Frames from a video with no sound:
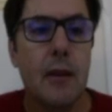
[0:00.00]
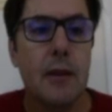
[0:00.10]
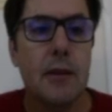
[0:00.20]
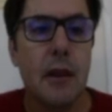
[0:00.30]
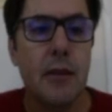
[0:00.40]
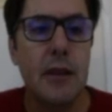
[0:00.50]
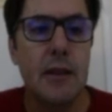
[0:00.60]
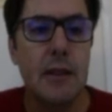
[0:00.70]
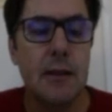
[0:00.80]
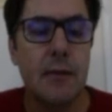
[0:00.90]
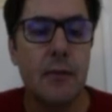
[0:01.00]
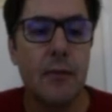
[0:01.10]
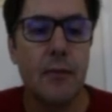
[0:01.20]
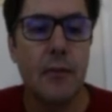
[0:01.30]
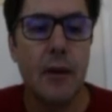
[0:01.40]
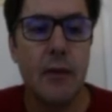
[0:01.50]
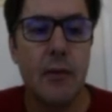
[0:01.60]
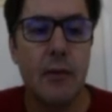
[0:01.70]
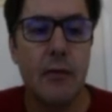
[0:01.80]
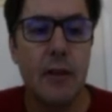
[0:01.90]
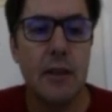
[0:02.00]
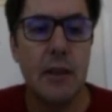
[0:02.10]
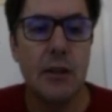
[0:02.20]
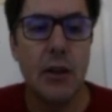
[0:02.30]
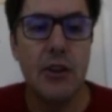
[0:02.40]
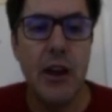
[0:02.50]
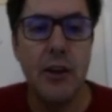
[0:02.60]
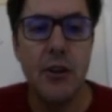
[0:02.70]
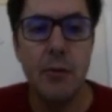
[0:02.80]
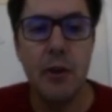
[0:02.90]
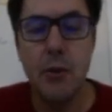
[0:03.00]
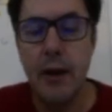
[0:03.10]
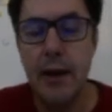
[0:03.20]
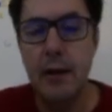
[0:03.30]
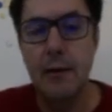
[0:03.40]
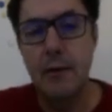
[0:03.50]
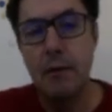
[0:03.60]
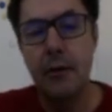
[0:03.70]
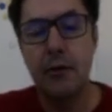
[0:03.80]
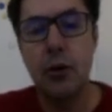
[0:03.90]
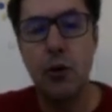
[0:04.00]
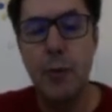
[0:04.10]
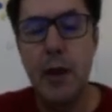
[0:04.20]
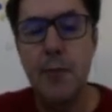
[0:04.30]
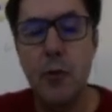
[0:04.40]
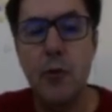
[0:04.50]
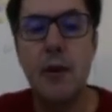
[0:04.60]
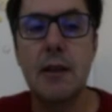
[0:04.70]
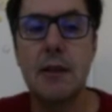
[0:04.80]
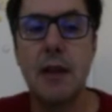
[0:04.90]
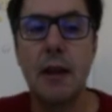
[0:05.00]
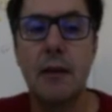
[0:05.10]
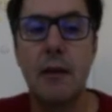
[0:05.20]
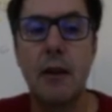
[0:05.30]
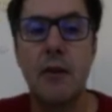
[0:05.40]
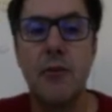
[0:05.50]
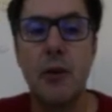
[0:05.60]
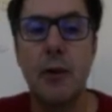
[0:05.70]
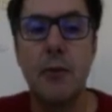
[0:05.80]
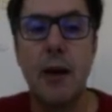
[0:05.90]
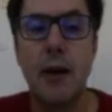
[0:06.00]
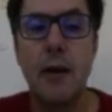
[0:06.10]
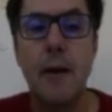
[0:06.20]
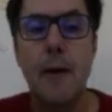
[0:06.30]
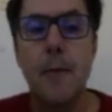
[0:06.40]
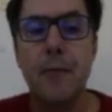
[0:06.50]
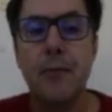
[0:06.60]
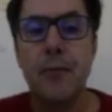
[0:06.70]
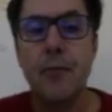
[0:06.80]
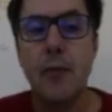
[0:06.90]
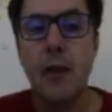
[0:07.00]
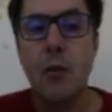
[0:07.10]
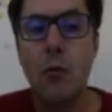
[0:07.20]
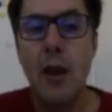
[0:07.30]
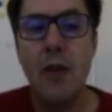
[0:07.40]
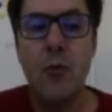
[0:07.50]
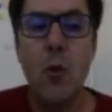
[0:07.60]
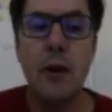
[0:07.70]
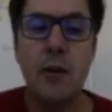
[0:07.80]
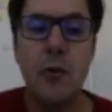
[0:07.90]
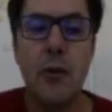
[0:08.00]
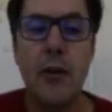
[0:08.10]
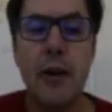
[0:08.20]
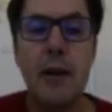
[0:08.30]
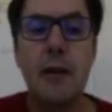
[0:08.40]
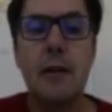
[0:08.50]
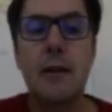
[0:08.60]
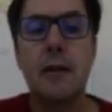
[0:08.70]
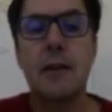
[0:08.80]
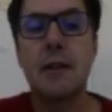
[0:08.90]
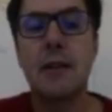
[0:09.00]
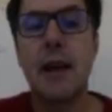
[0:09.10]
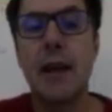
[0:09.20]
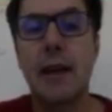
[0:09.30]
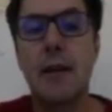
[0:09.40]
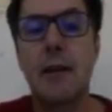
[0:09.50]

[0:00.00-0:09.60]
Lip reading: So this association between two people is done in the following way. We have one query to say,